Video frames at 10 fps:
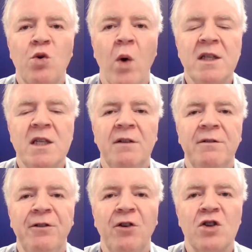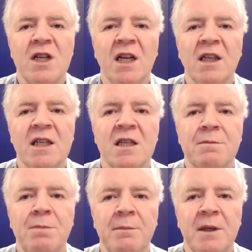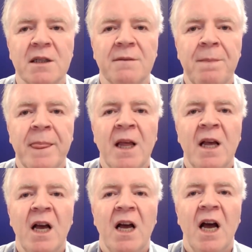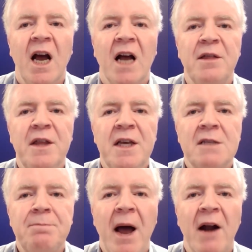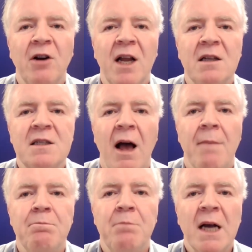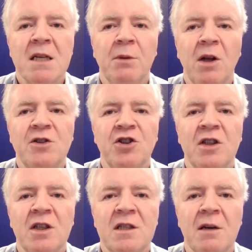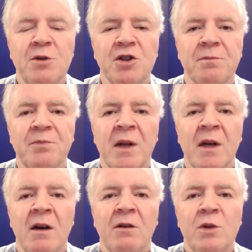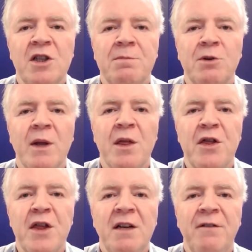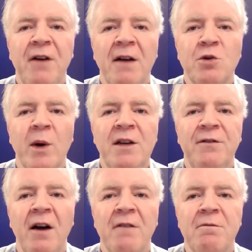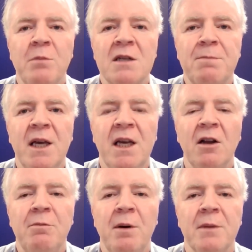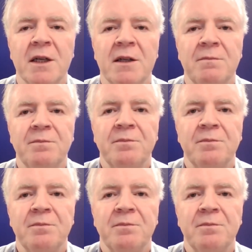20 and 40 liters per minute. And this parallels maximal oxygen consumption, which is between 35 to 85 mils per kilo per minute.